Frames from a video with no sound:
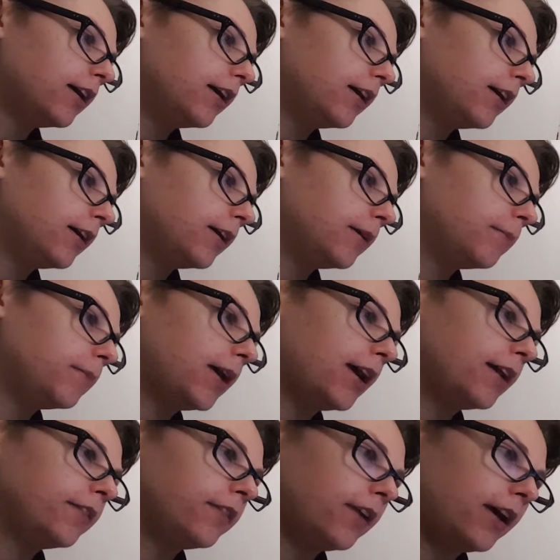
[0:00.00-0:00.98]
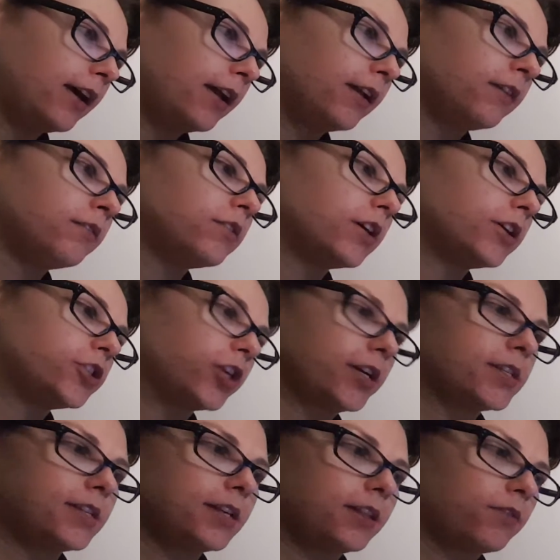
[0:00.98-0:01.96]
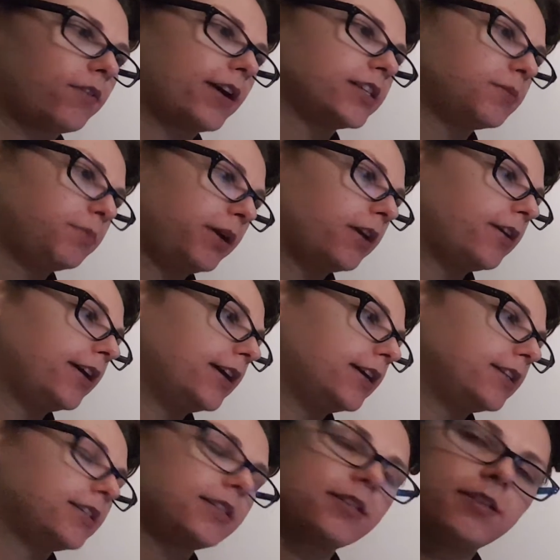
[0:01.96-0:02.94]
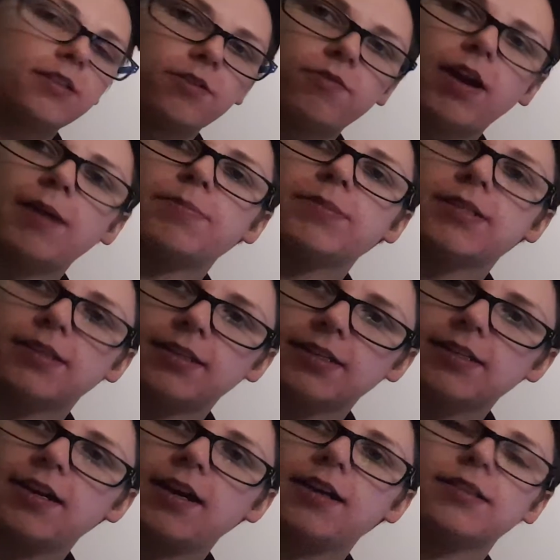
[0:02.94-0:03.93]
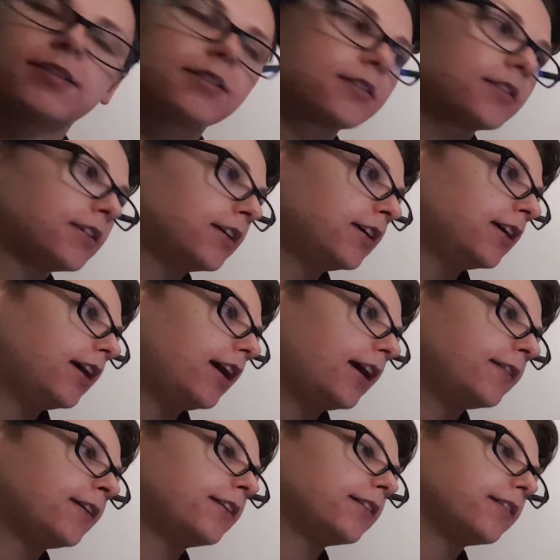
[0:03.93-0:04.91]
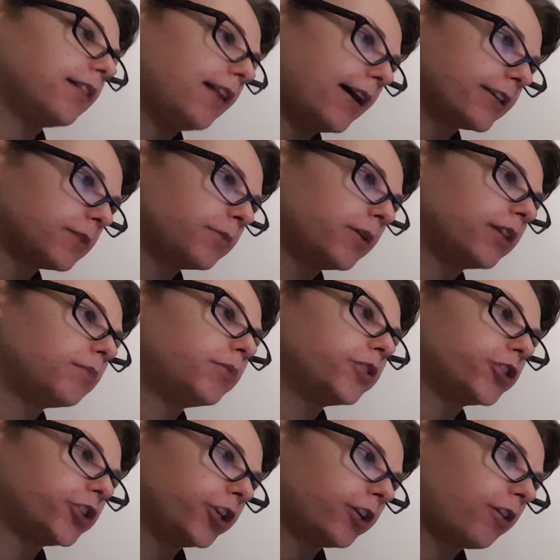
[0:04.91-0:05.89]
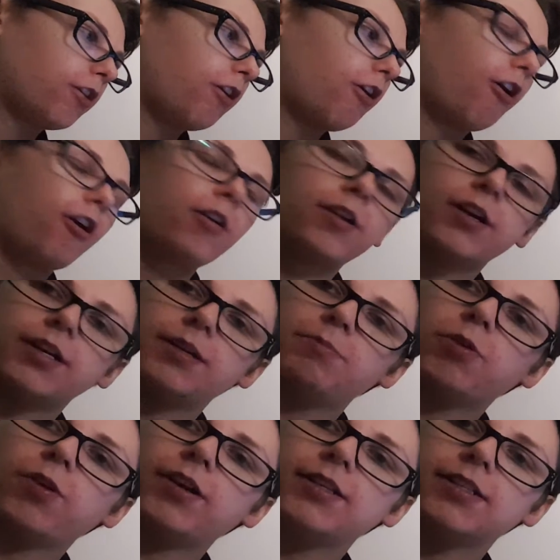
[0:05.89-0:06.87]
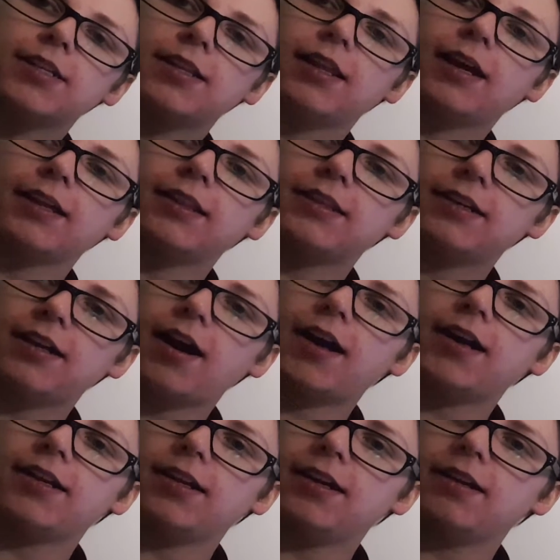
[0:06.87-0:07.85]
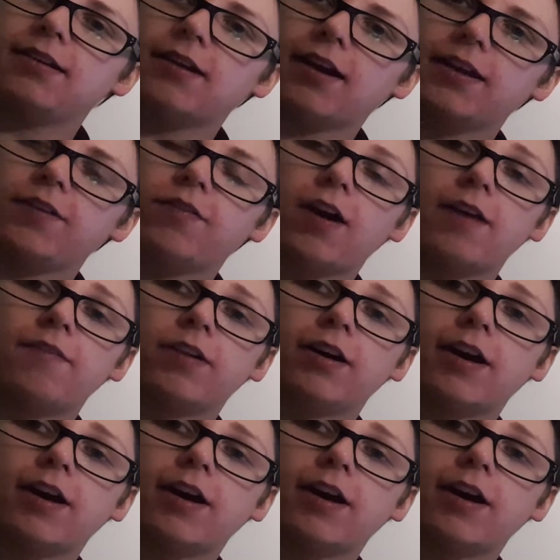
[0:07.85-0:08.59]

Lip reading: and then adjusting the rest periods, the reps, and the sets. And then in the last month, pushing her harder and more into like the 90, 95, and